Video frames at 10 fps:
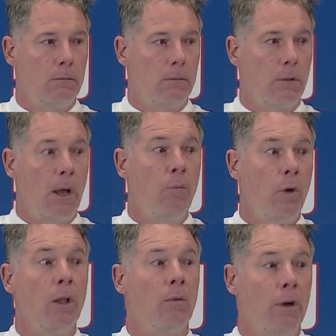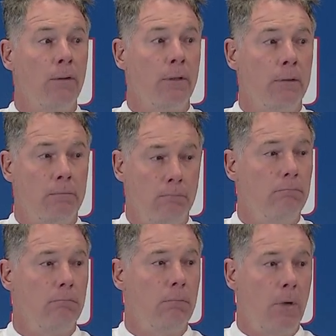I'm well aware
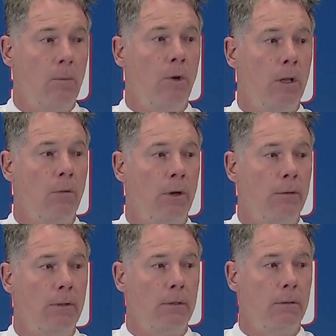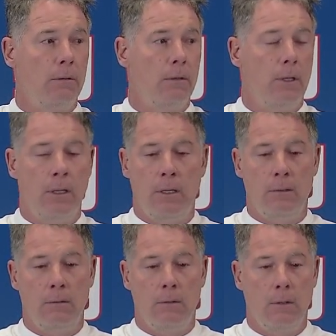of it.
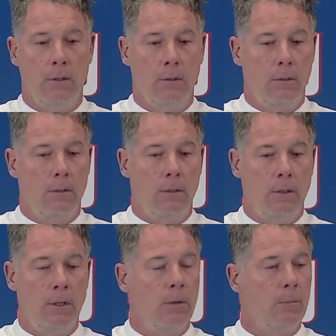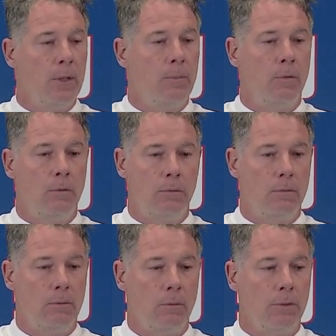And, people
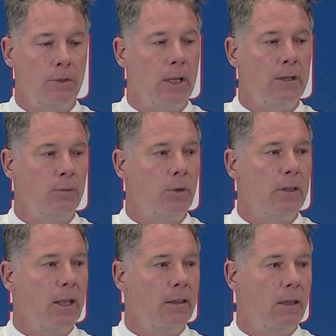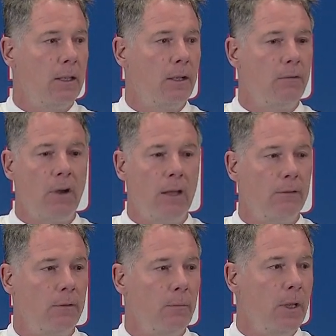will change what they think of
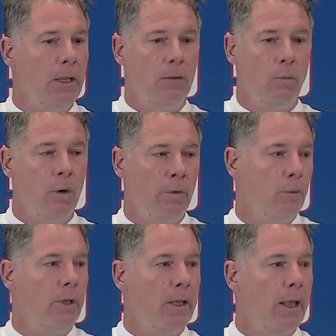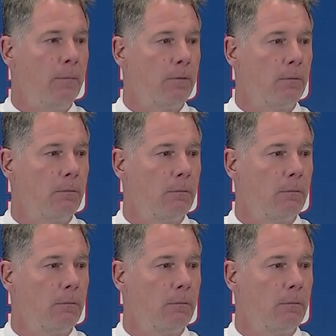us and me when we win games.